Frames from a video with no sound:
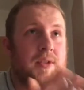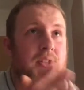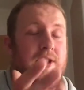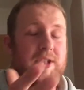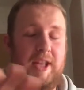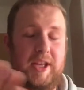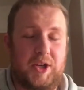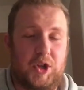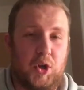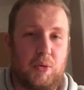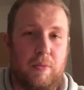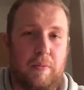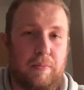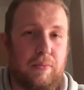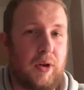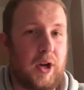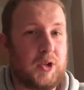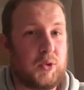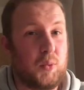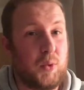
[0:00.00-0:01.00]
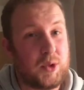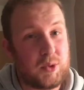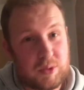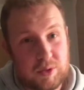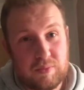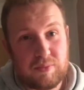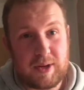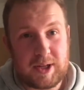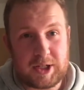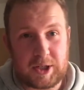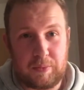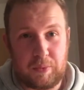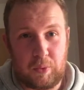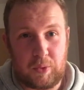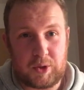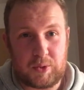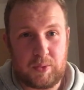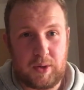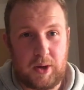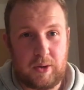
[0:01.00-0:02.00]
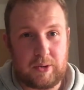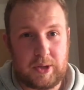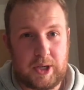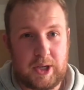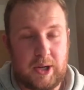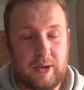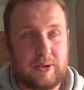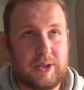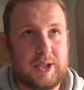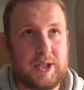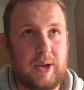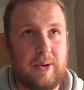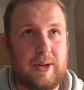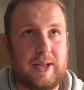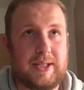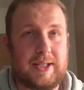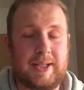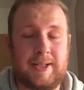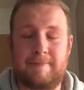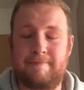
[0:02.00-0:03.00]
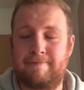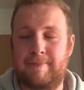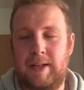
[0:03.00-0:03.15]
so they do him a price, which was reasonable as well, So it's,